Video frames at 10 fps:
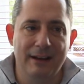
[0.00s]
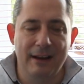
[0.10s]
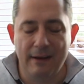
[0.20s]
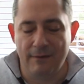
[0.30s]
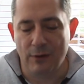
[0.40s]

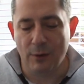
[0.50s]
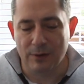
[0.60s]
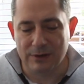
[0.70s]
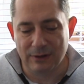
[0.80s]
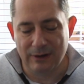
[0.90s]
if you were
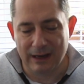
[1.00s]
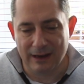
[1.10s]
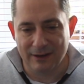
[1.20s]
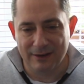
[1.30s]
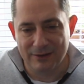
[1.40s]

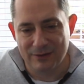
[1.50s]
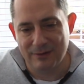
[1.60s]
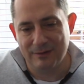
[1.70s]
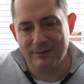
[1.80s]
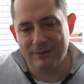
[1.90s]
doing
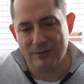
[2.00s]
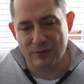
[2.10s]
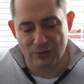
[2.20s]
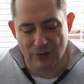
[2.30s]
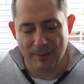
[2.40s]

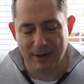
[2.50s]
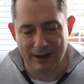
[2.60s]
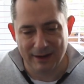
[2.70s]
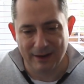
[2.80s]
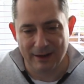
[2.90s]

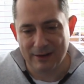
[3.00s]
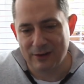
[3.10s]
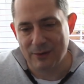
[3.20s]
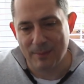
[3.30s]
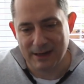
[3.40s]
drumming,
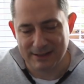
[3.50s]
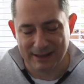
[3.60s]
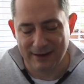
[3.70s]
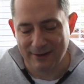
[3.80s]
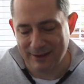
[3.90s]
you may sit
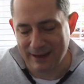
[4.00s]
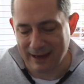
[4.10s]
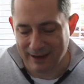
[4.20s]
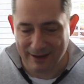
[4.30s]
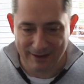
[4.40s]
there and
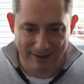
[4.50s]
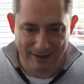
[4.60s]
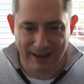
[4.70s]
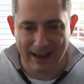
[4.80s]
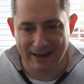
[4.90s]
think
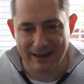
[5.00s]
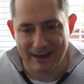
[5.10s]
that,